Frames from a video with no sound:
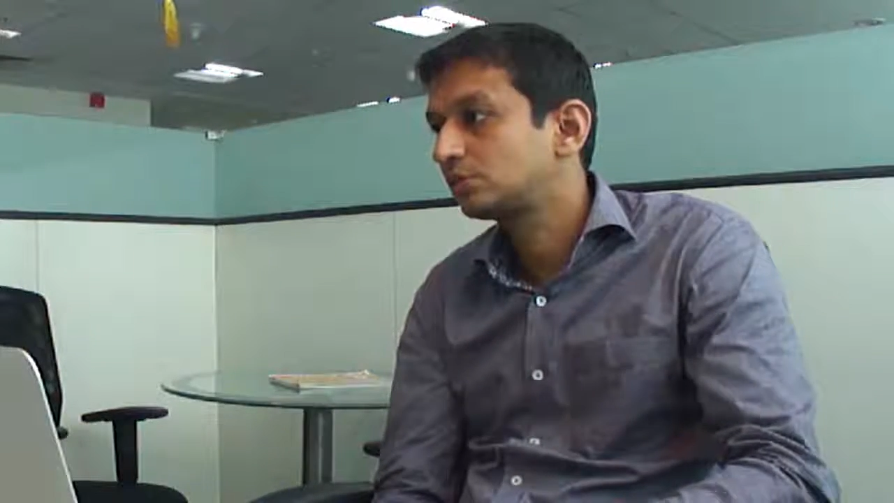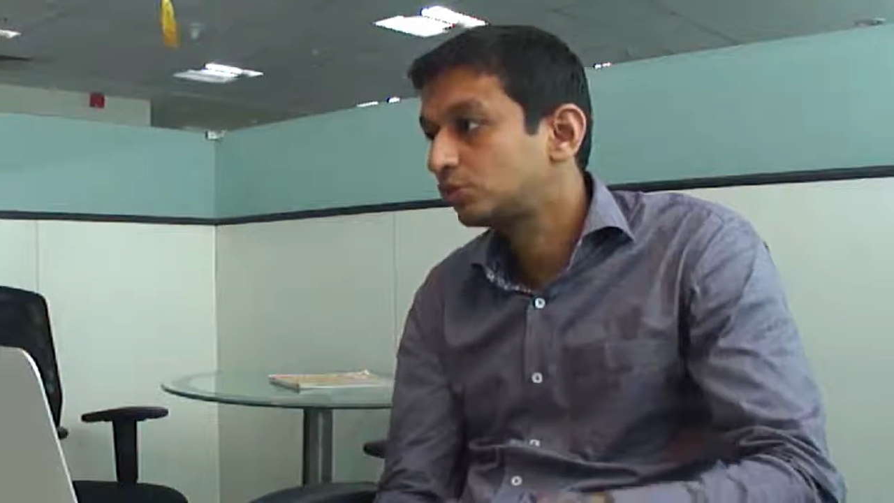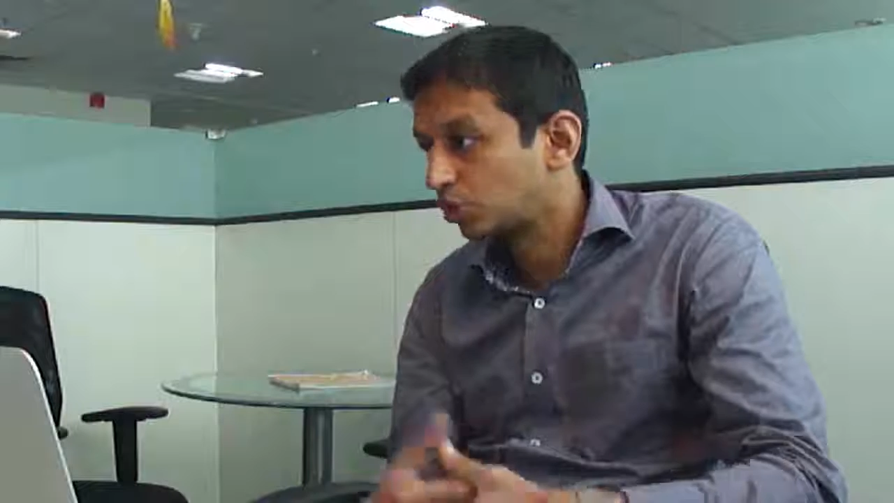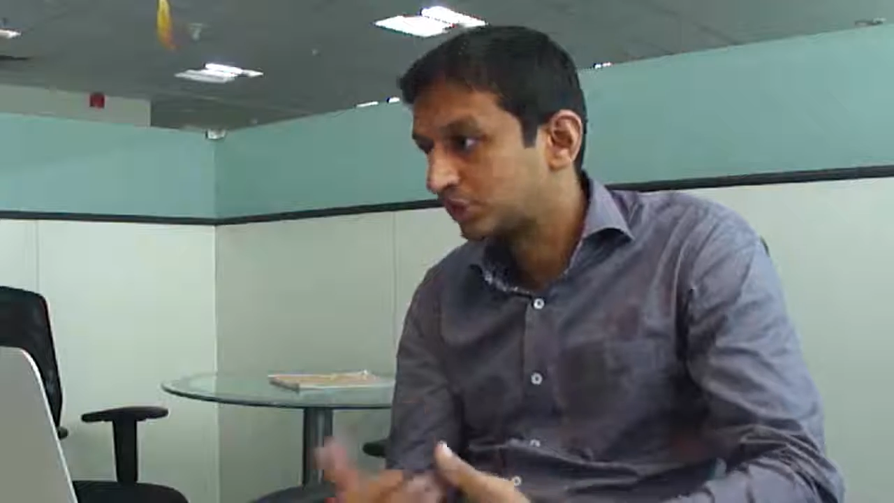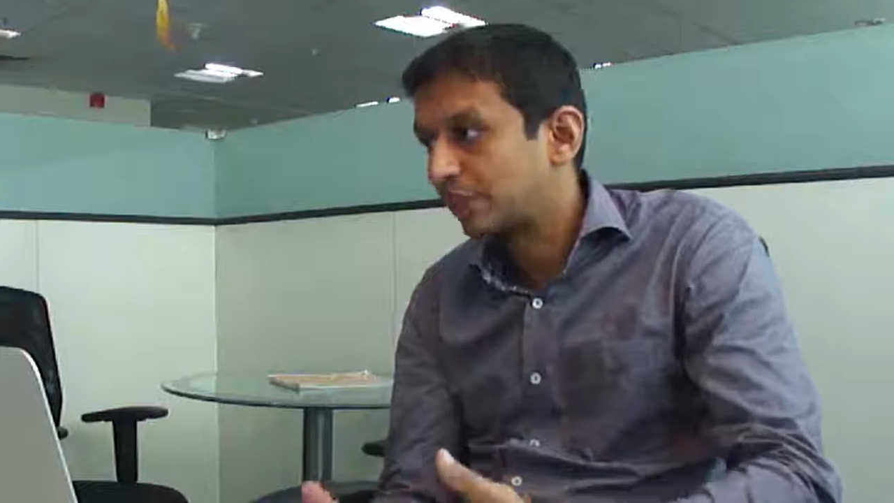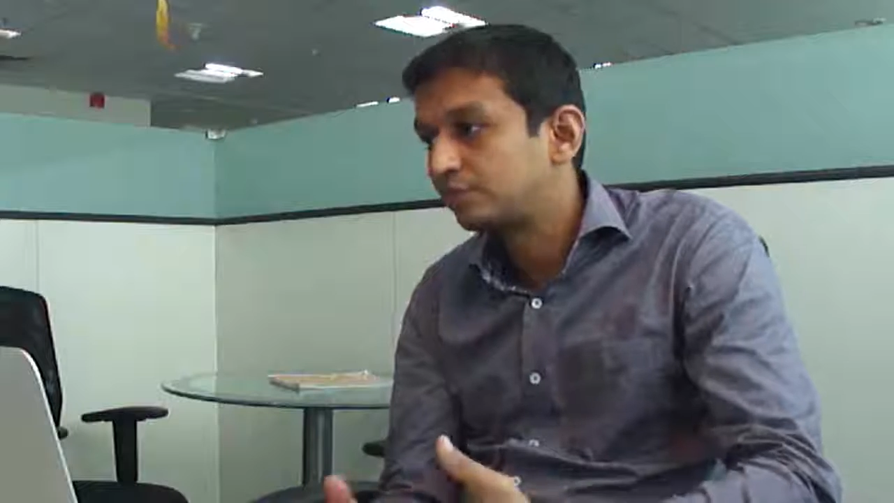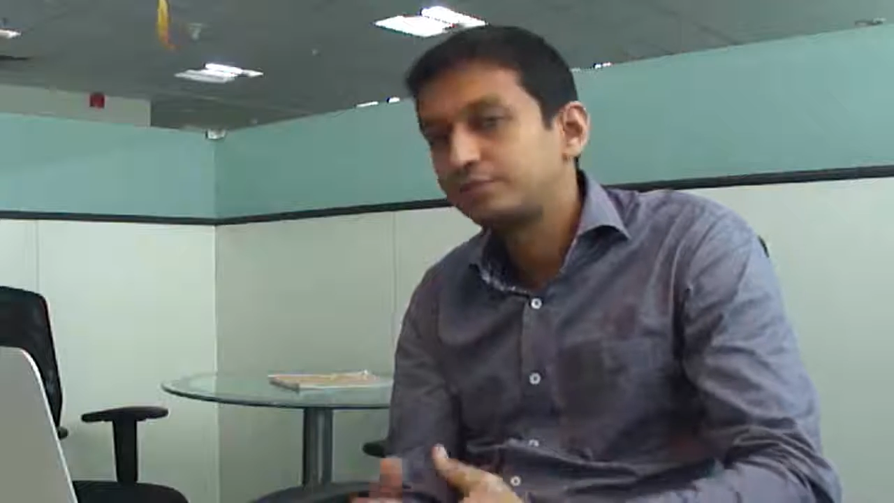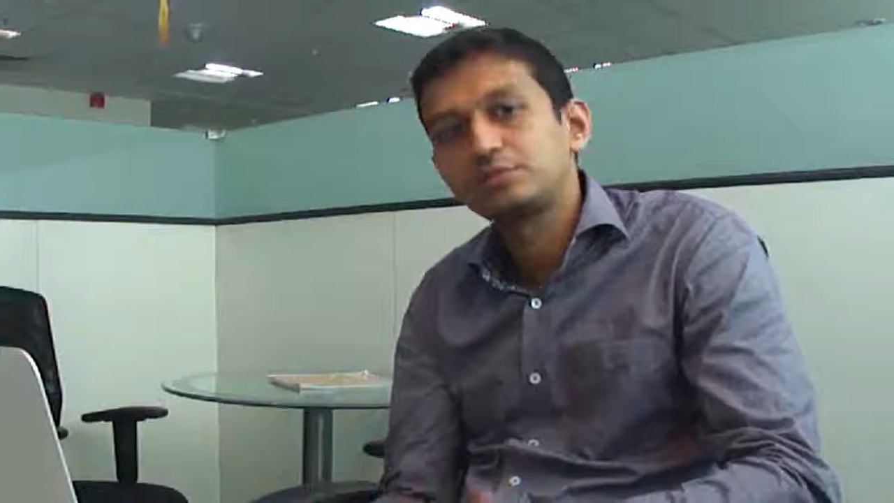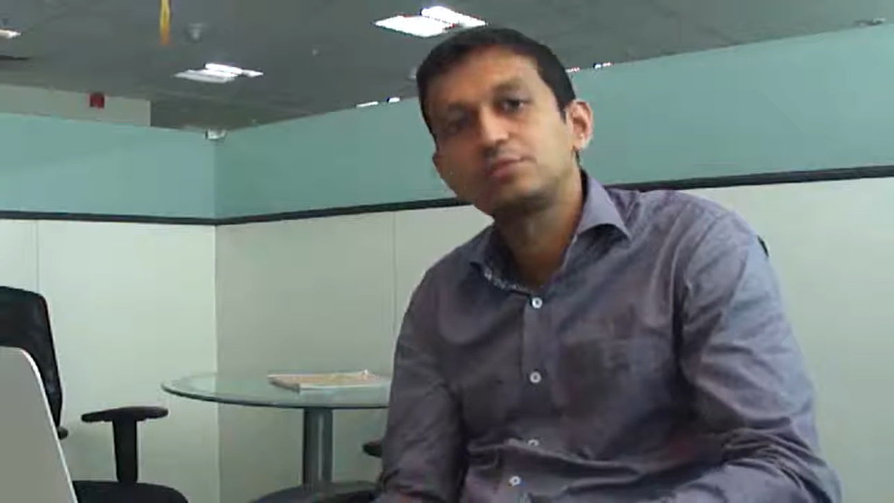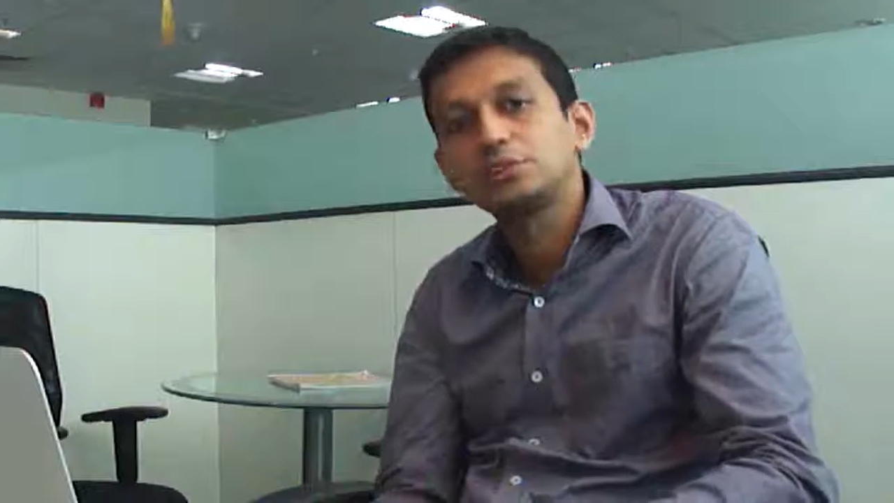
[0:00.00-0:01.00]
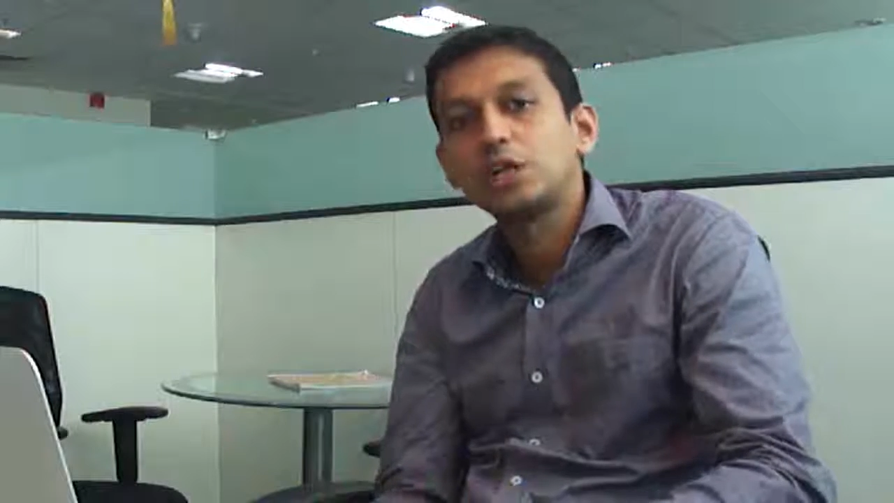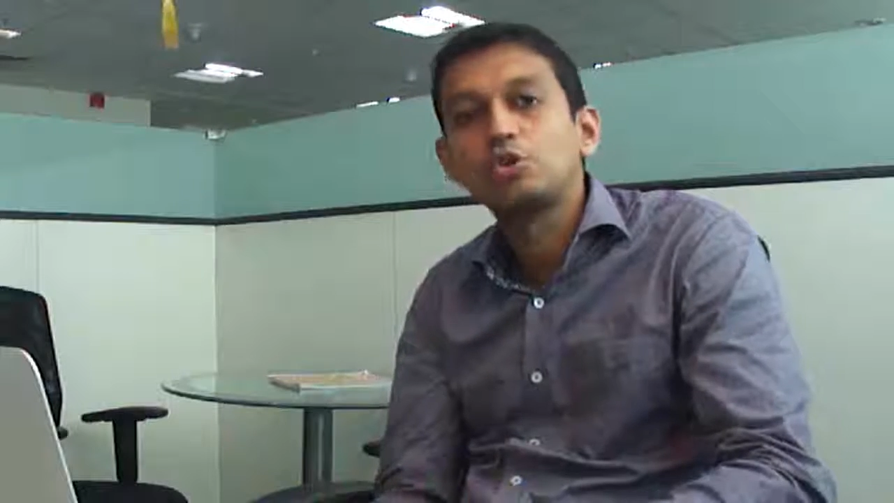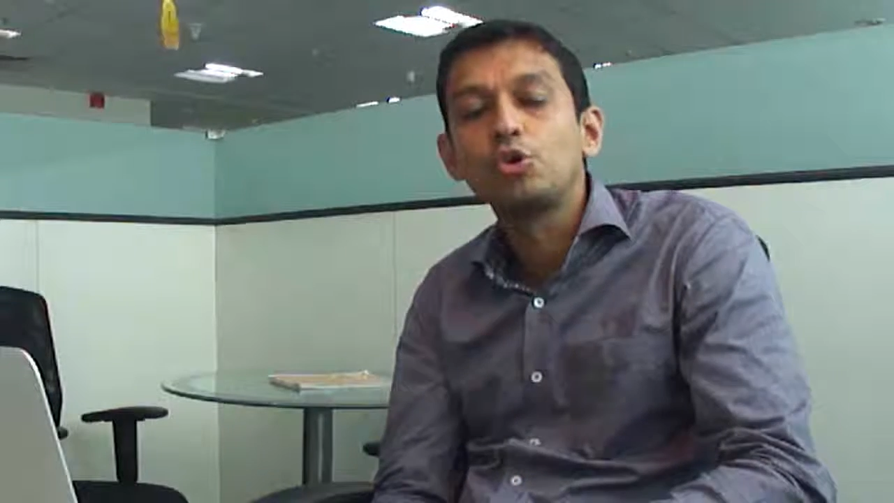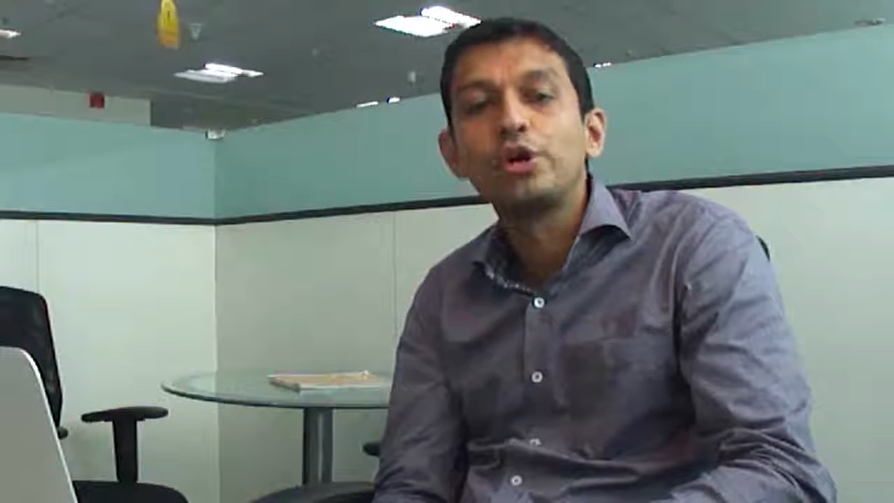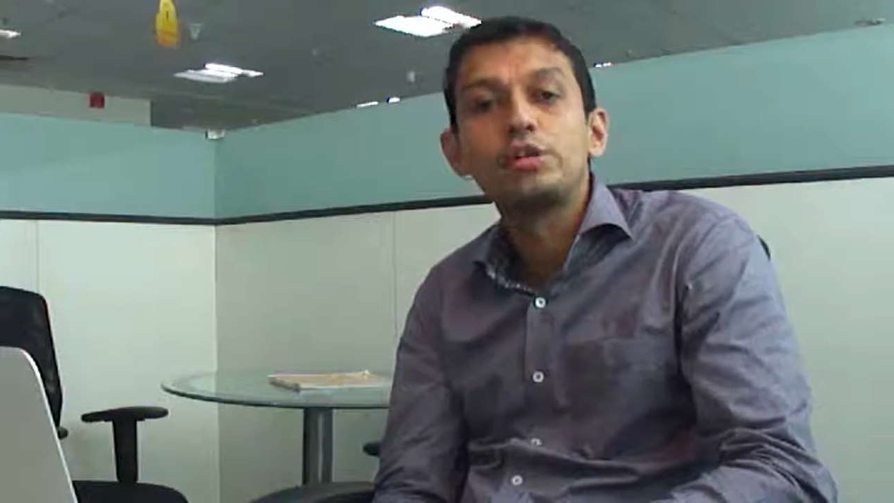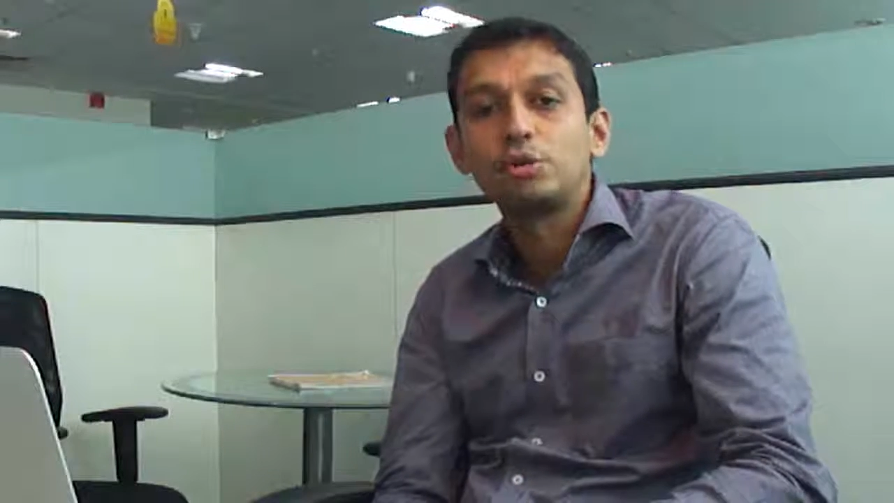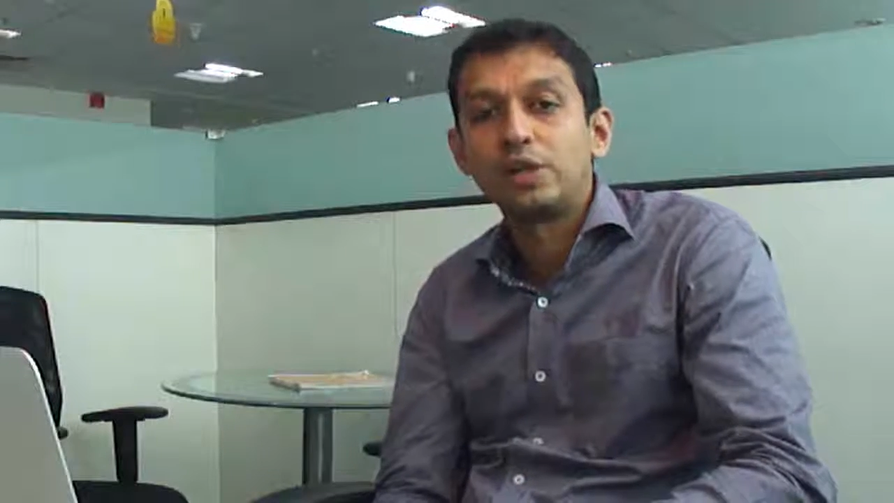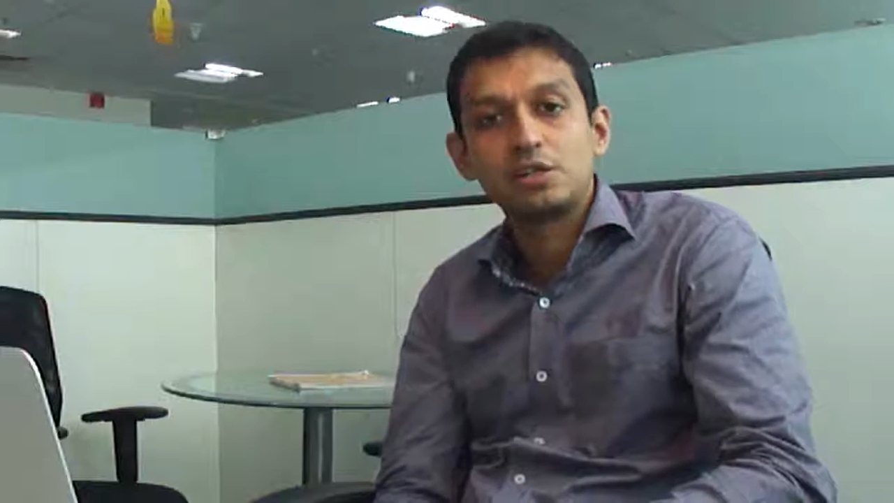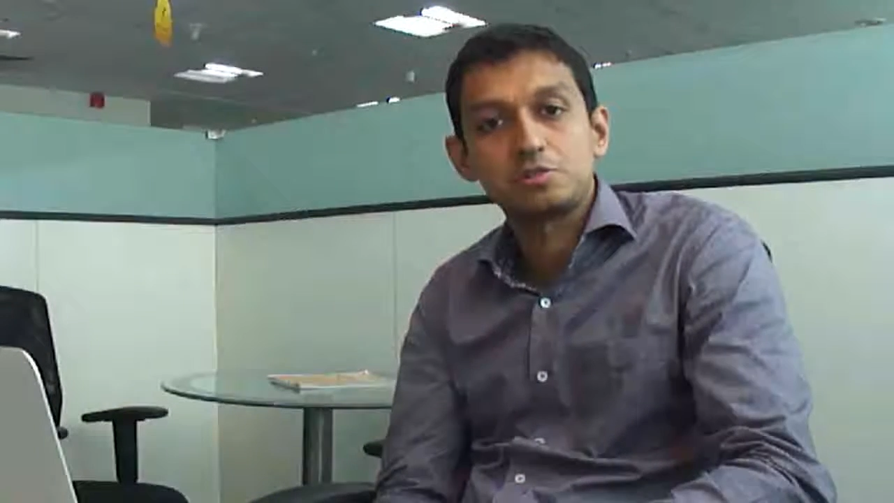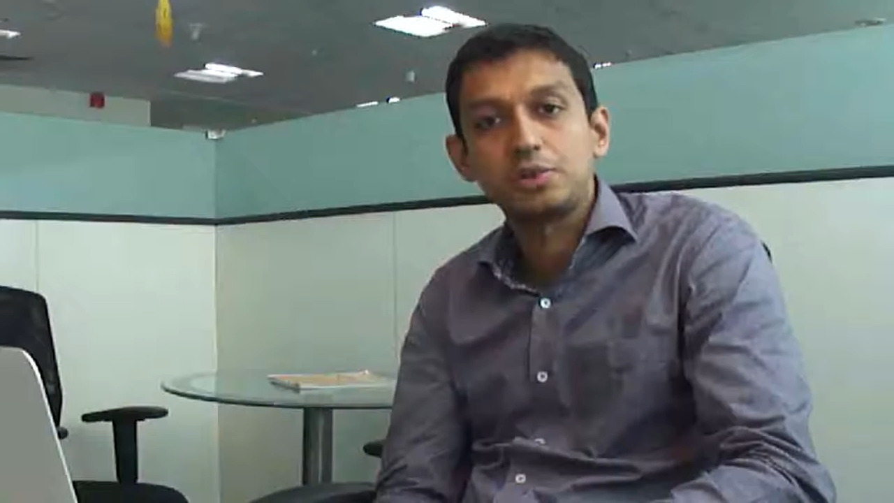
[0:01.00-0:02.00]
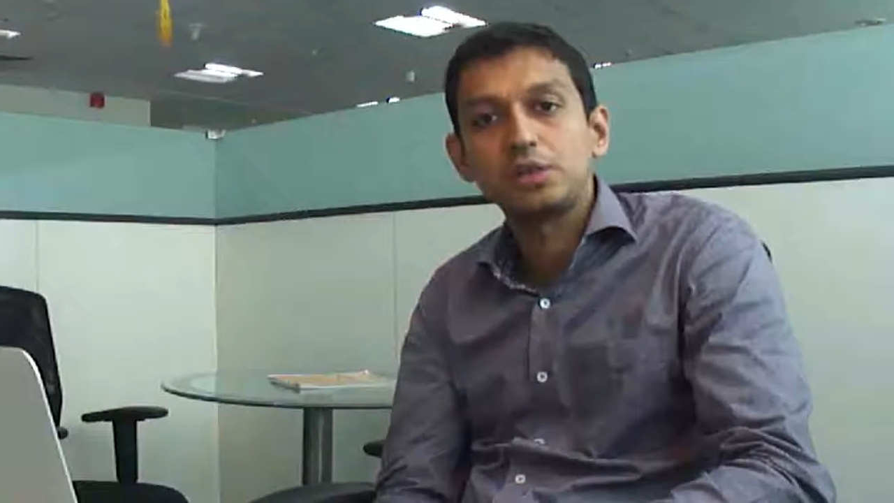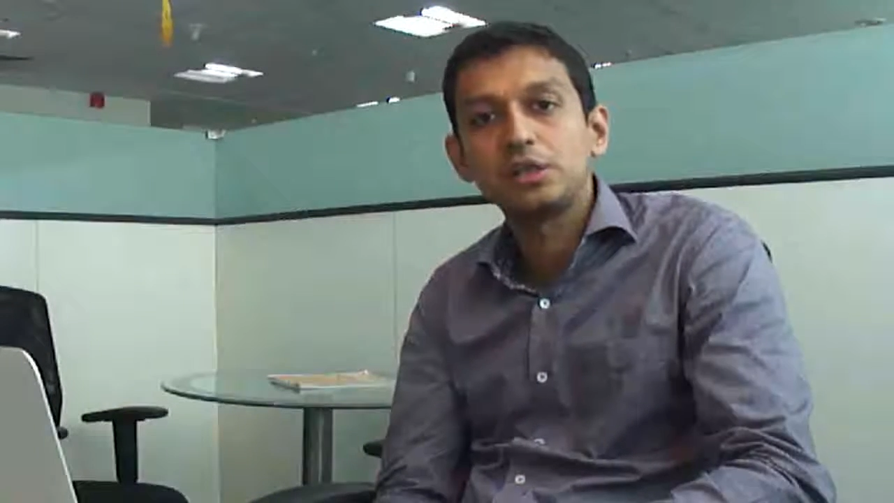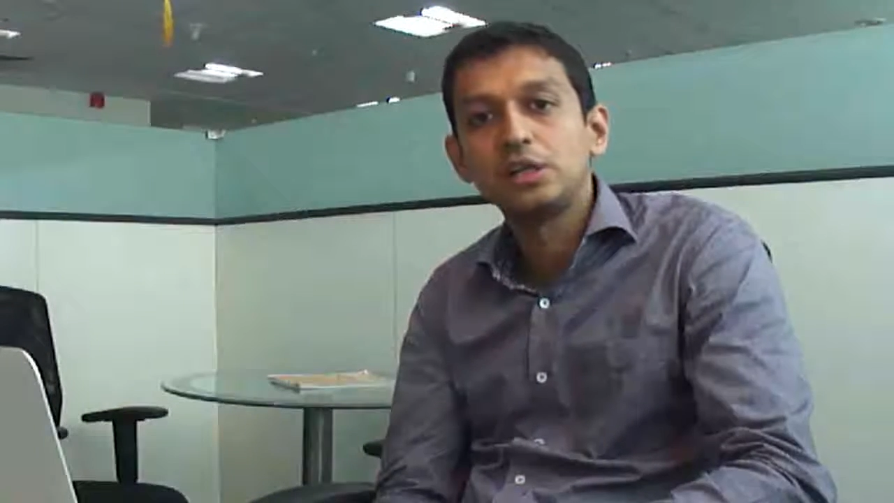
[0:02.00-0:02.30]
yourself without going to an expert,